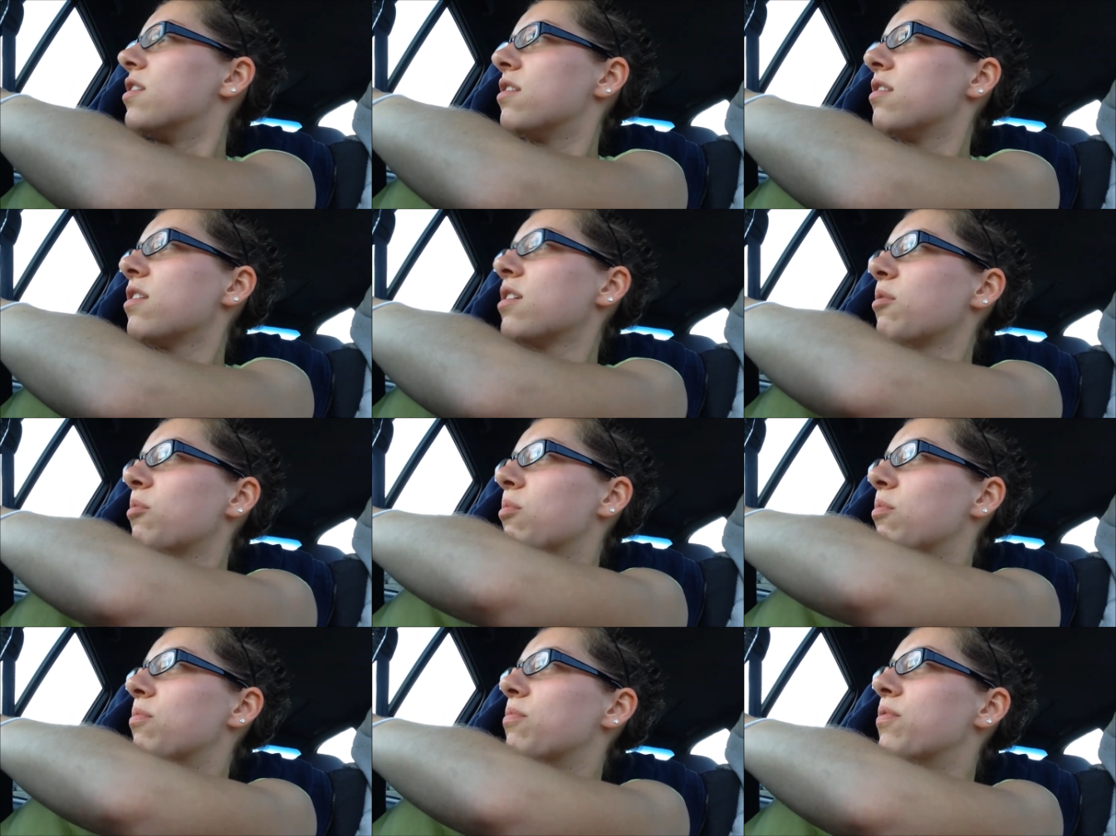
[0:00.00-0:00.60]
They're
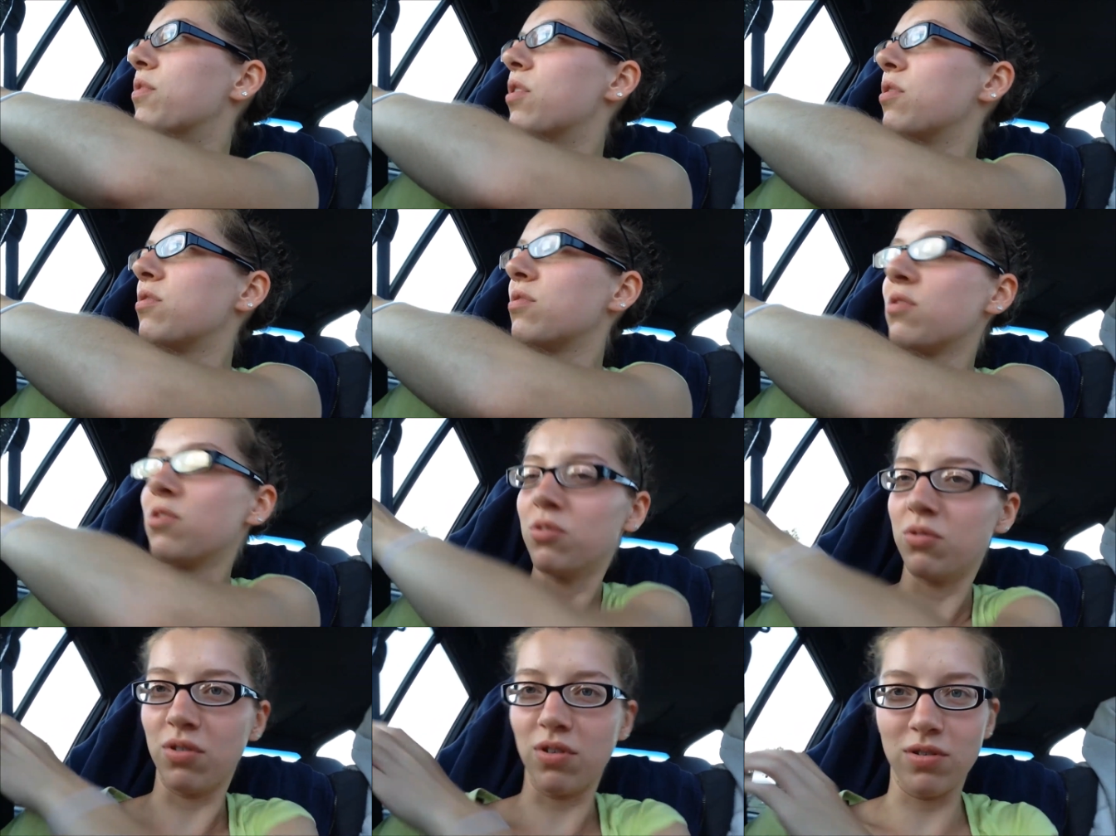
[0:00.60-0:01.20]
like, those
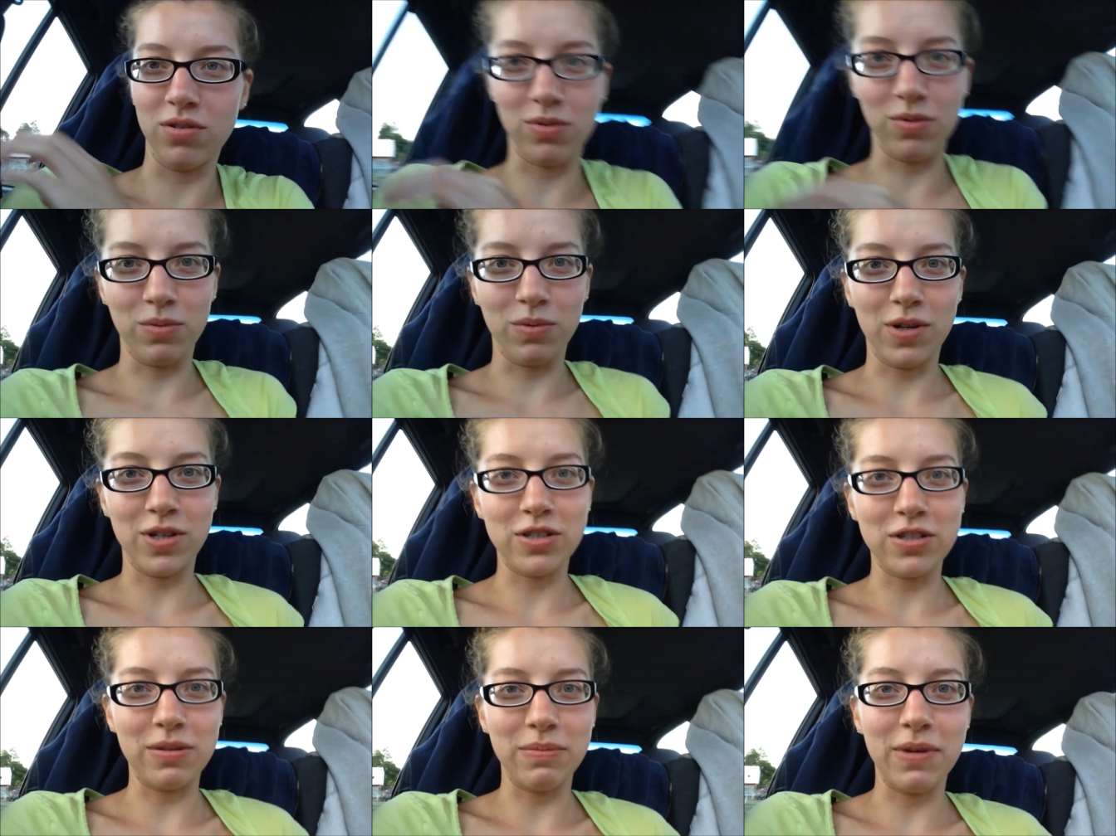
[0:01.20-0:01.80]
2 girls
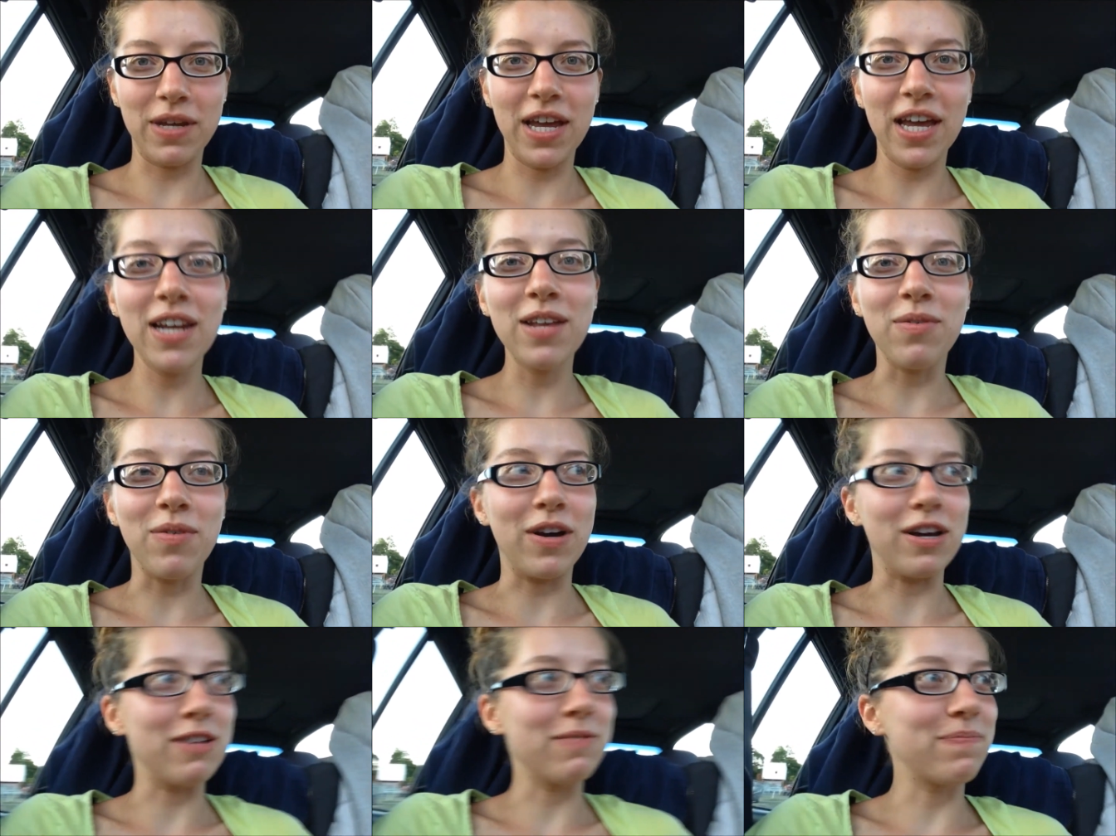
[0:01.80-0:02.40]
are watching me.
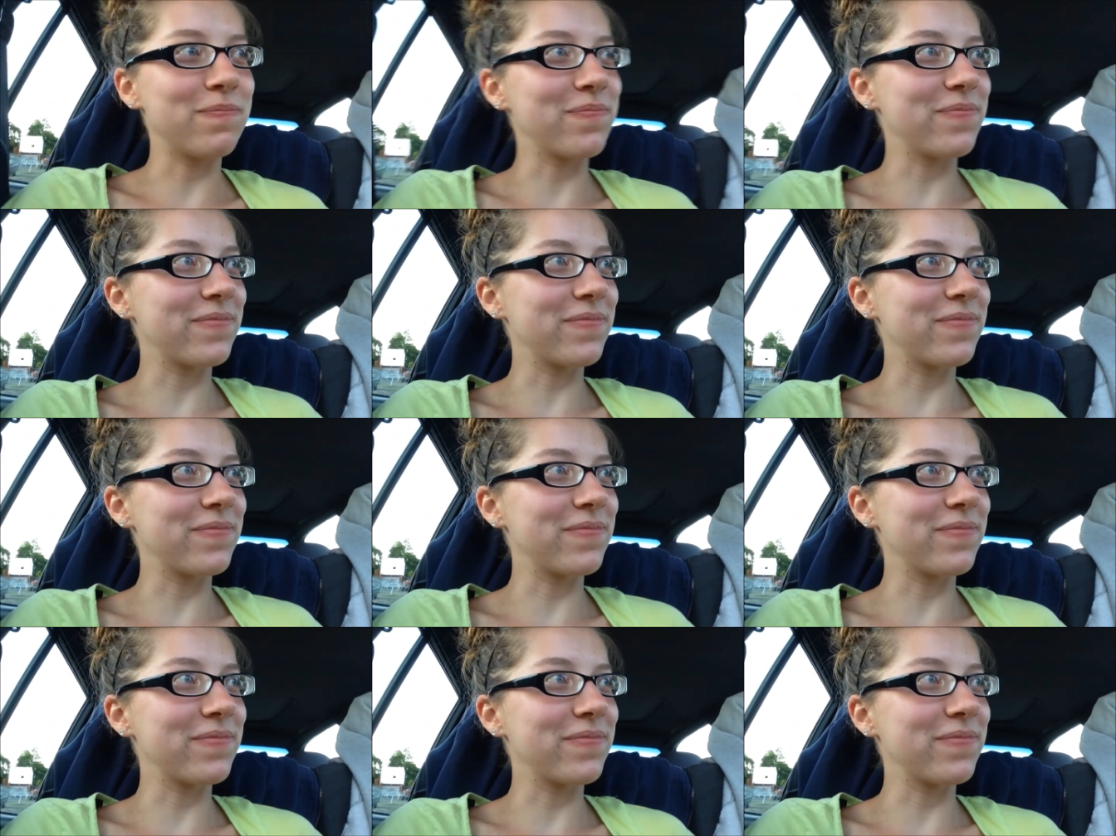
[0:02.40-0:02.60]
Anyway,